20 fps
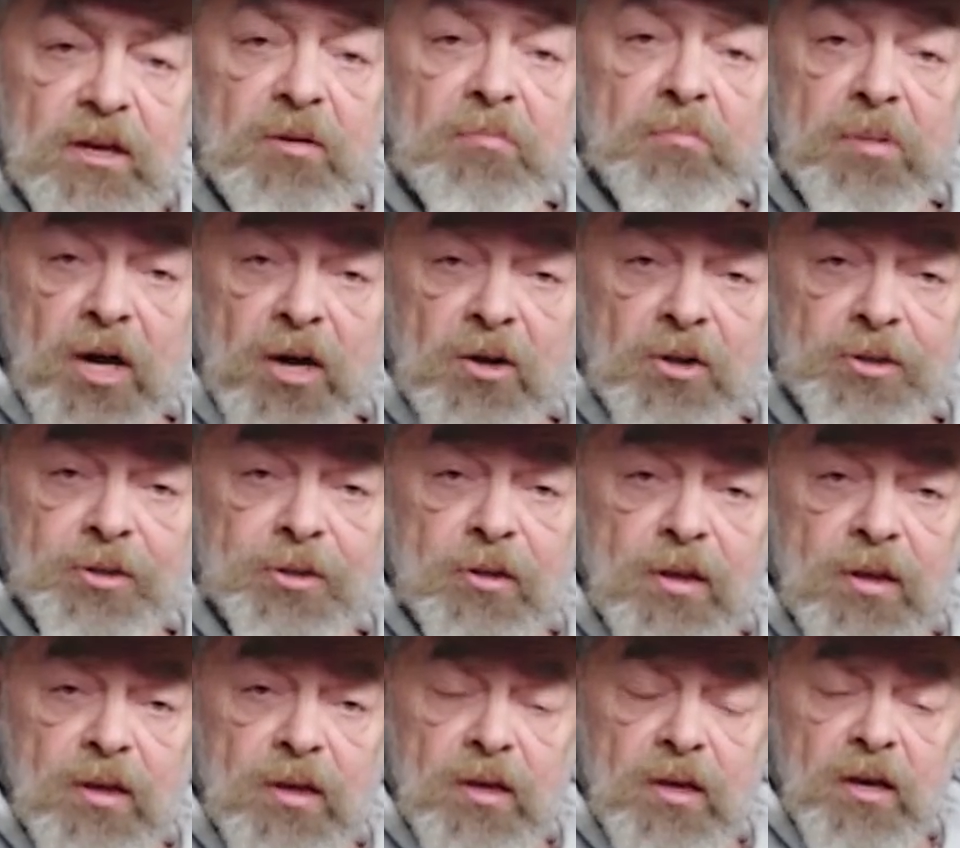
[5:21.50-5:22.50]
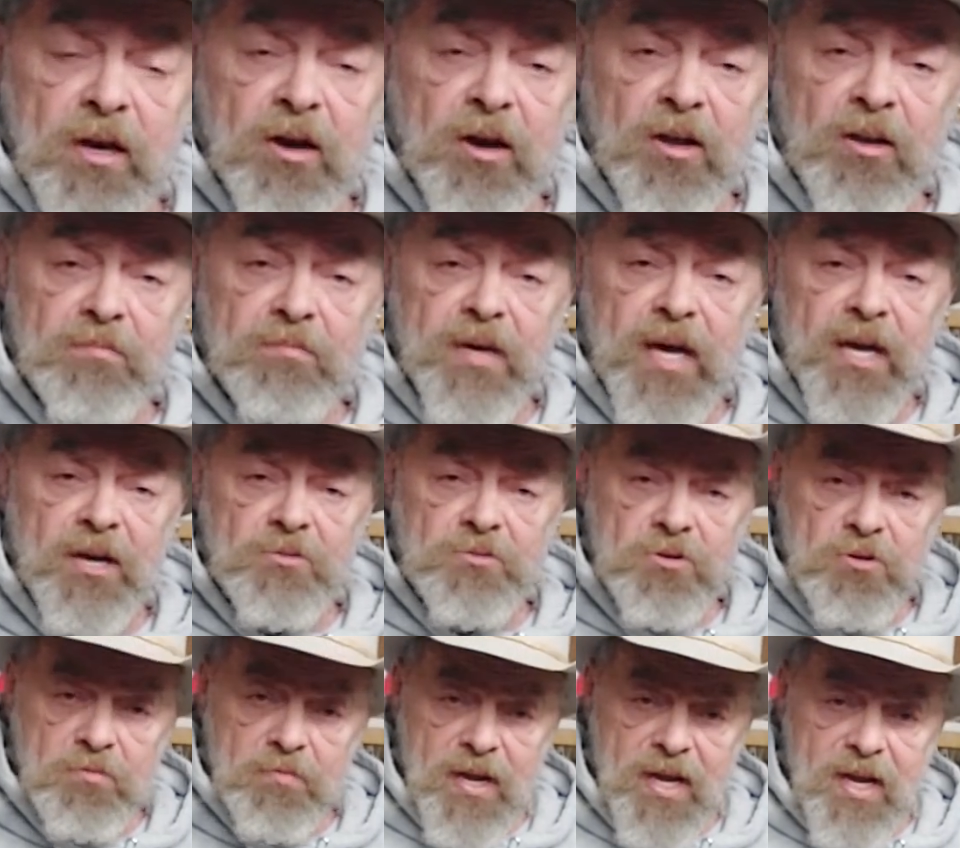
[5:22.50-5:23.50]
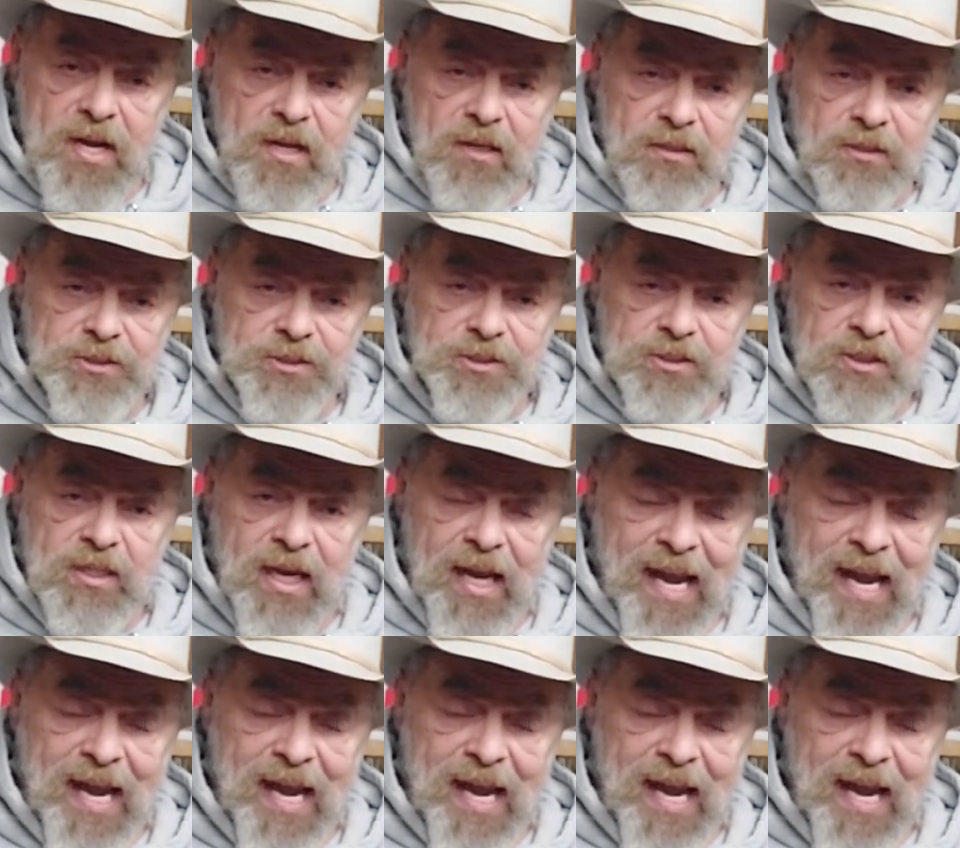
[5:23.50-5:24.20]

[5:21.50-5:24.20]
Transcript: both on my romals